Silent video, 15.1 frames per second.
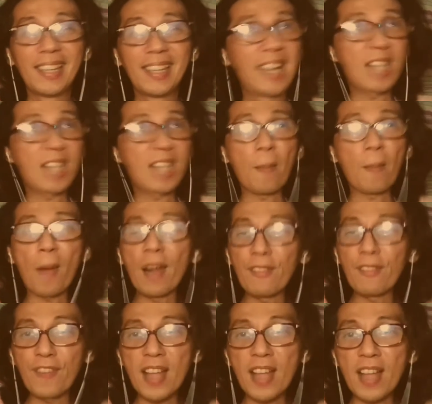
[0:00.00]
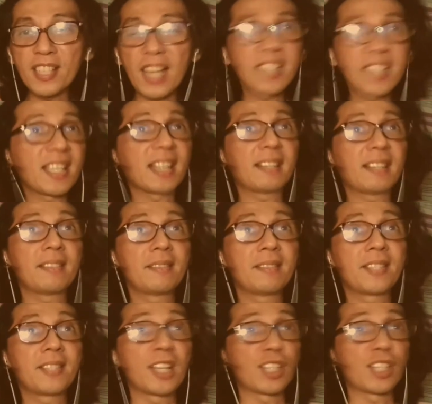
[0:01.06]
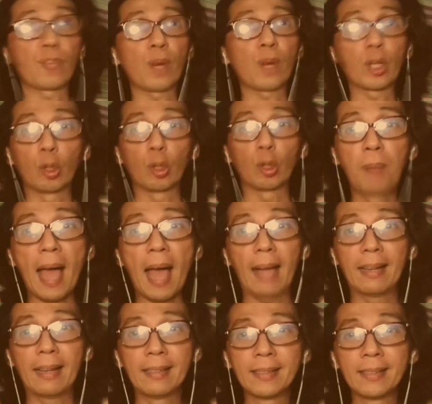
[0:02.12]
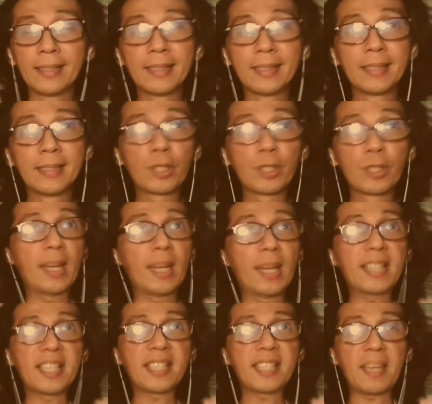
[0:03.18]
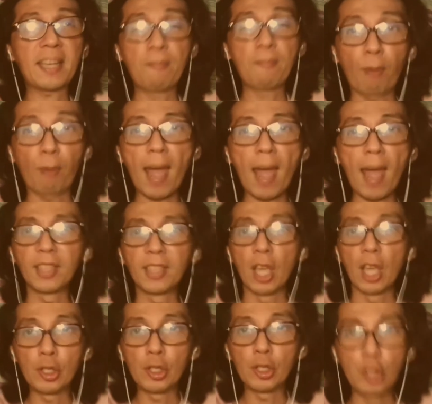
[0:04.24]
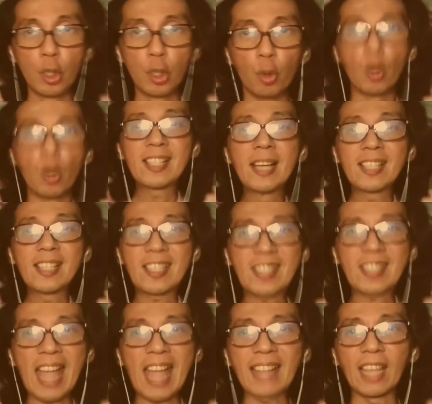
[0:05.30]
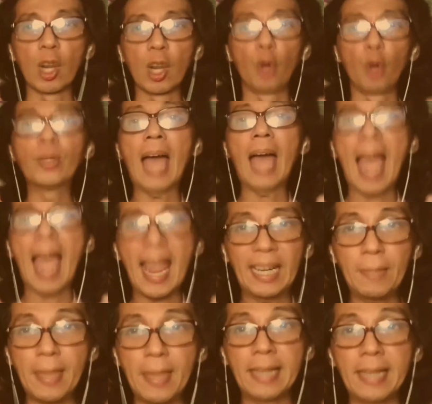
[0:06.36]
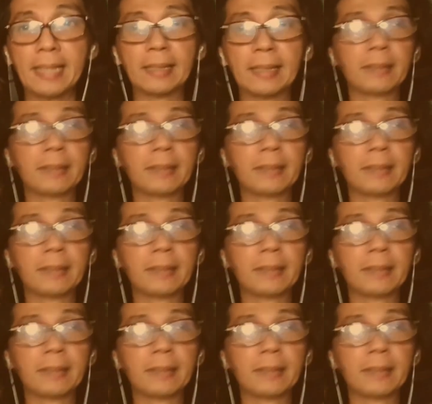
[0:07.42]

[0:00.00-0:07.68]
It's not part of a franchise like Cells at Work Code Black. So it is a brand new standalone anime.